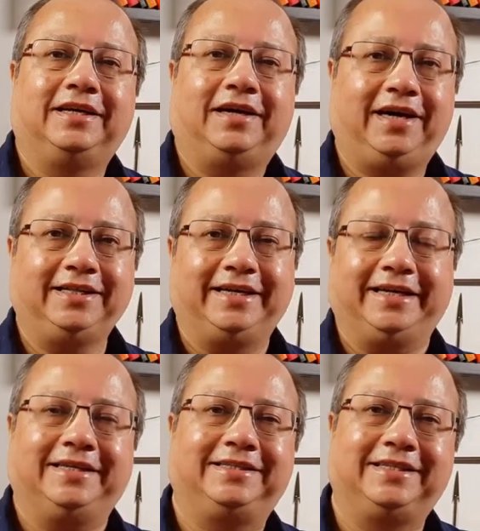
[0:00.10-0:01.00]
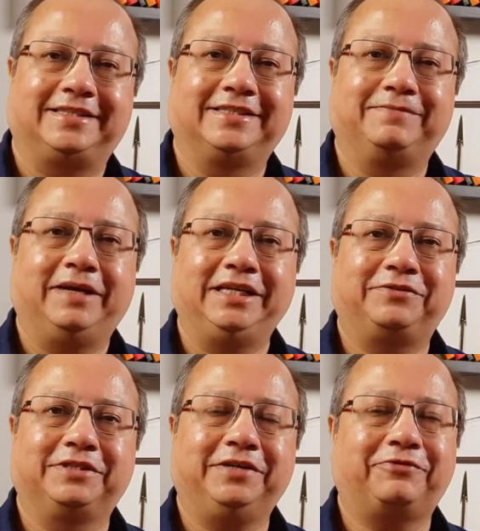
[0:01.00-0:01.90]
Hi there, this is
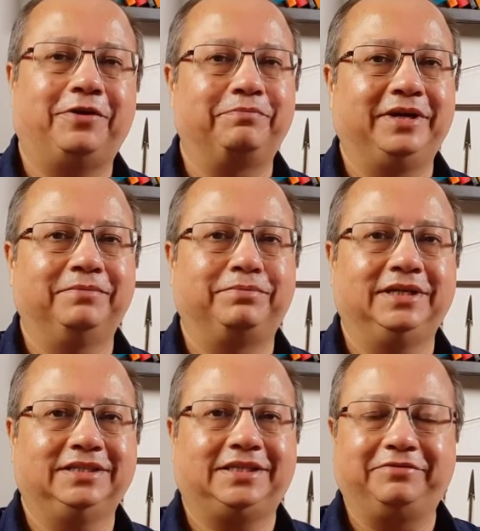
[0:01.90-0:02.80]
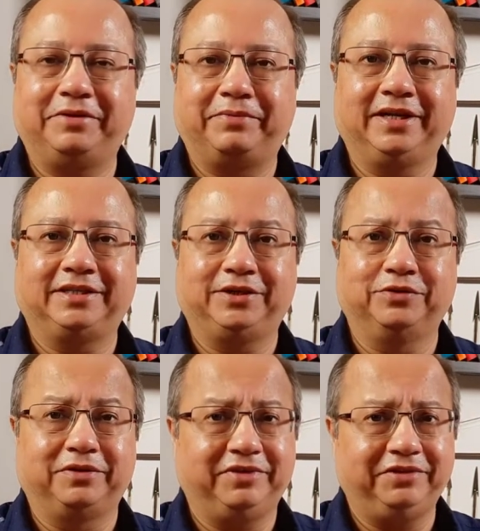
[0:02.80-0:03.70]
Manish Vijay from PM Pulse and we bring to you
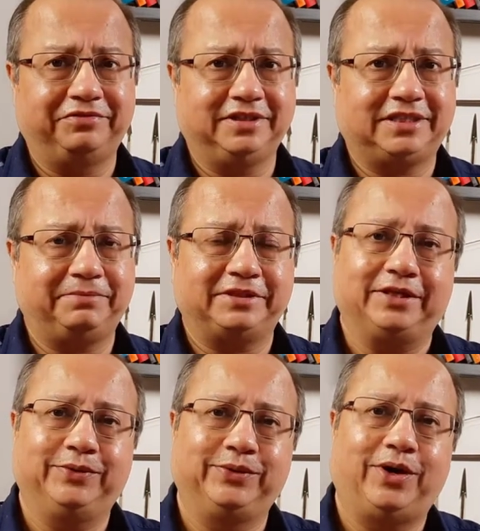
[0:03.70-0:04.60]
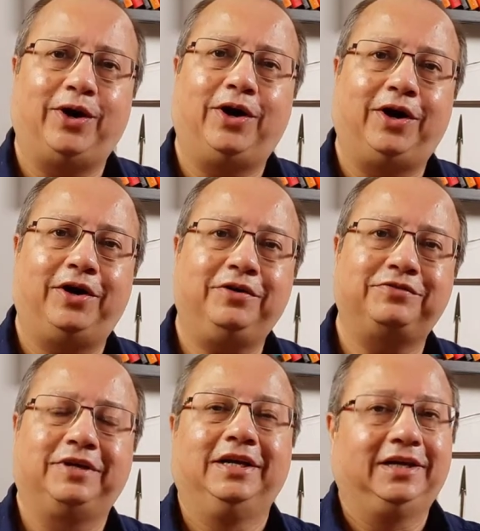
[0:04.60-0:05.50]
the very first episode
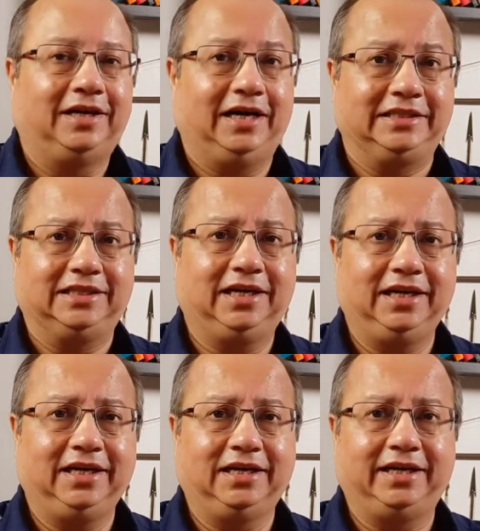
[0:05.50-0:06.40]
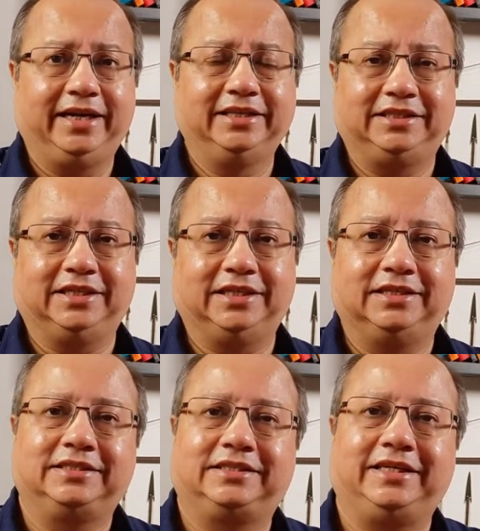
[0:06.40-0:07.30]
of Agile Ninja
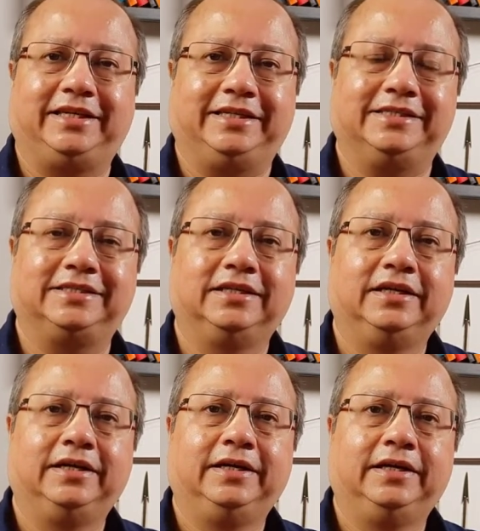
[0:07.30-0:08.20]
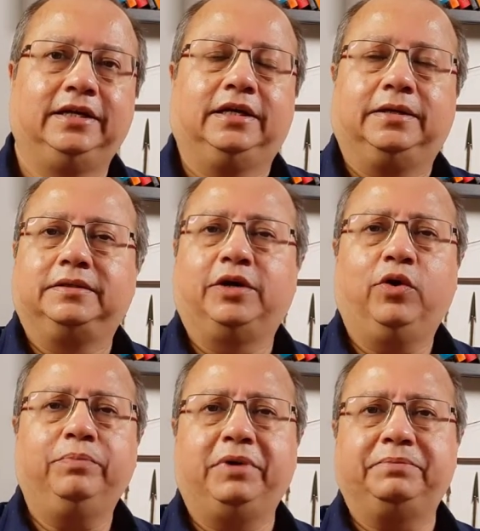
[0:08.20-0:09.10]
series. The
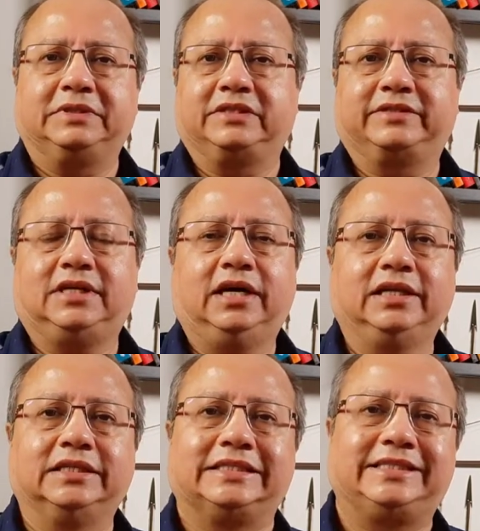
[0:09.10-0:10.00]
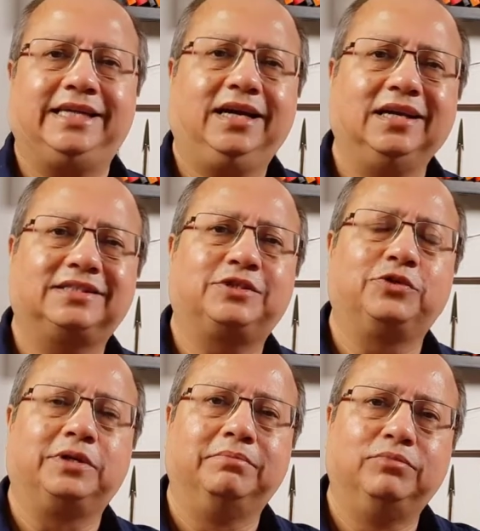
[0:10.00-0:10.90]
whole purpose of starting this channel is to
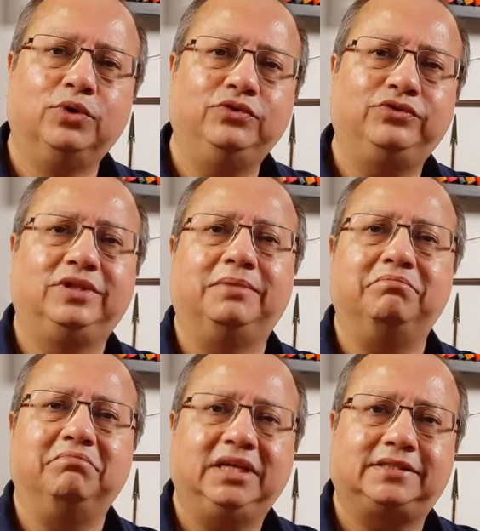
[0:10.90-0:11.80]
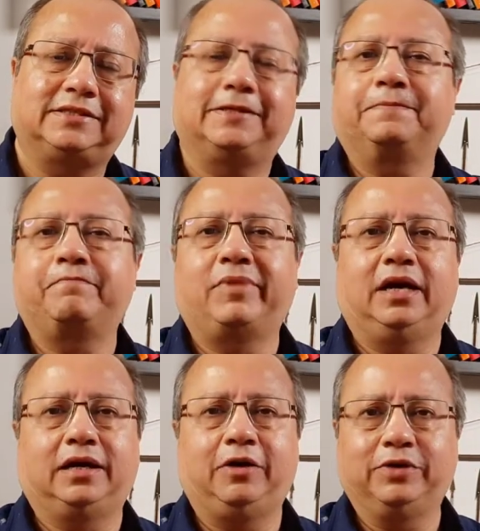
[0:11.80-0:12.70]
remove the myths
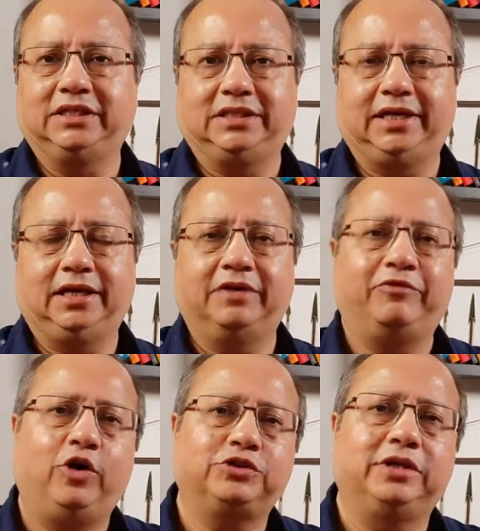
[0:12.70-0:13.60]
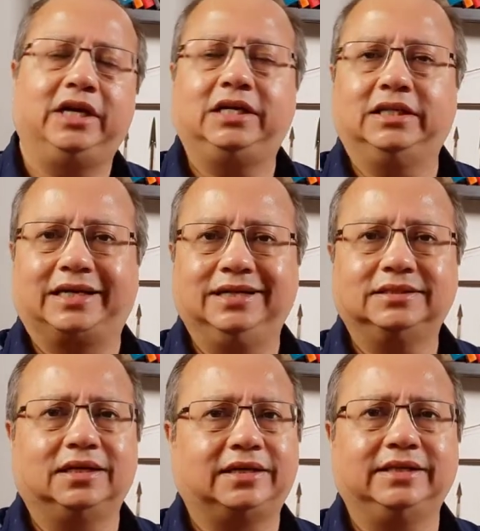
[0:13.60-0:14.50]
around Agile. Unfortunately, the
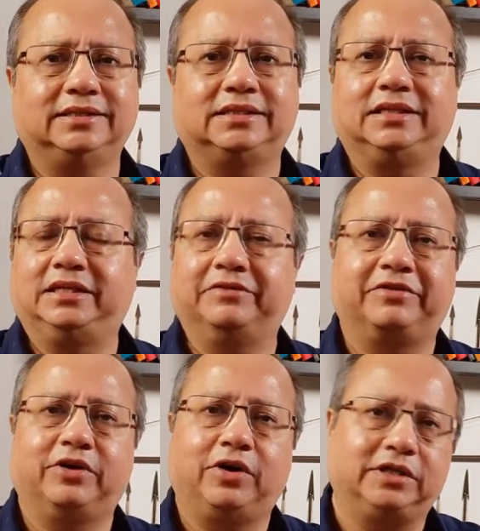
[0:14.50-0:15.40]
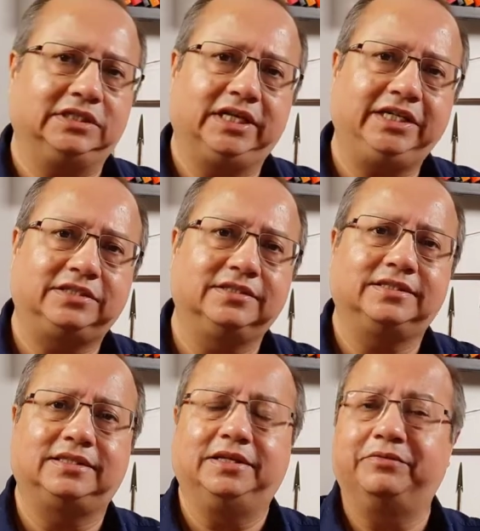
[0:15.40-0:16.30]
consultants, the different
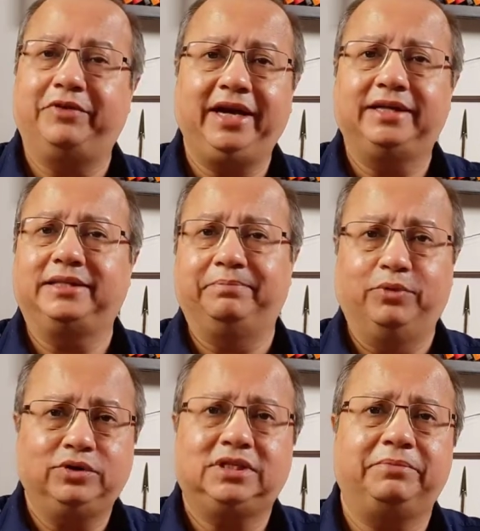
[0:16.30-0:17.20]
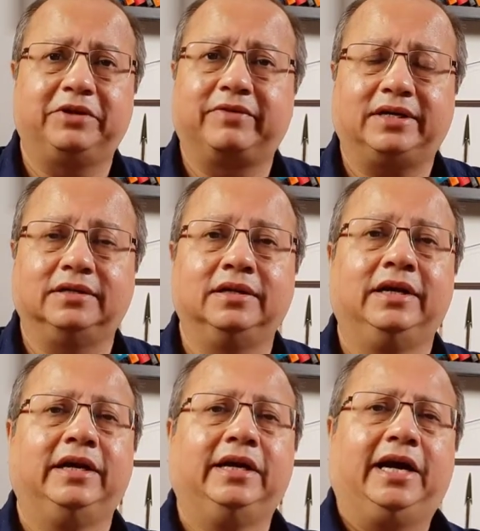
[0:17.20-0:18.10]
organizations, the way the books have been written
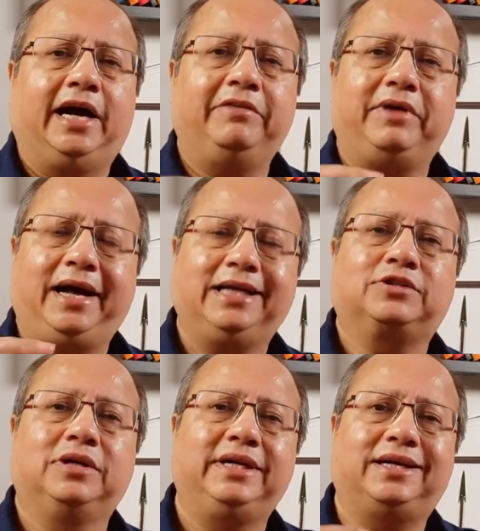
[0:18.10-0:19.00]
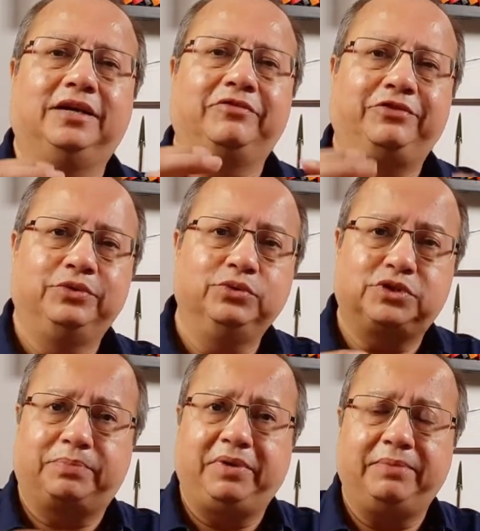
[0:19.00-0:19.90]
have actually
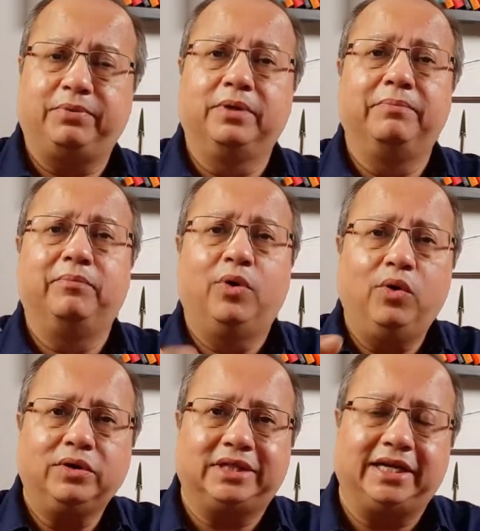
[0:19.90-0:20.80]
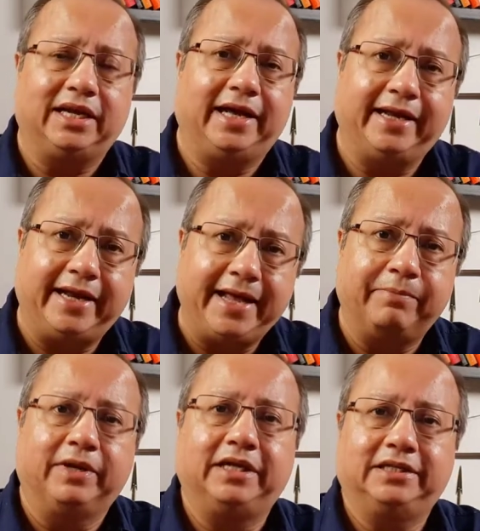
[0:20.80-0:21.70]
confused people more than
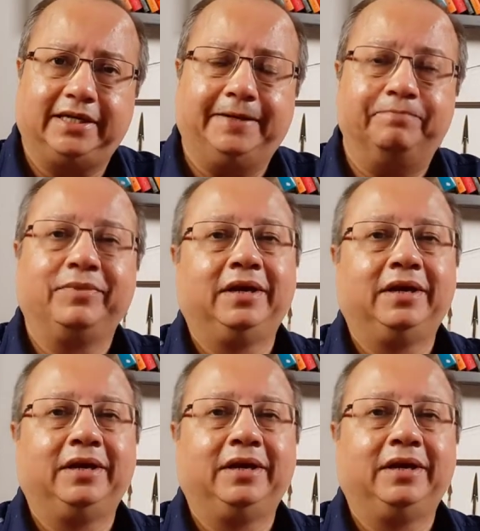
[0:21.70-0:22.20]
enabling them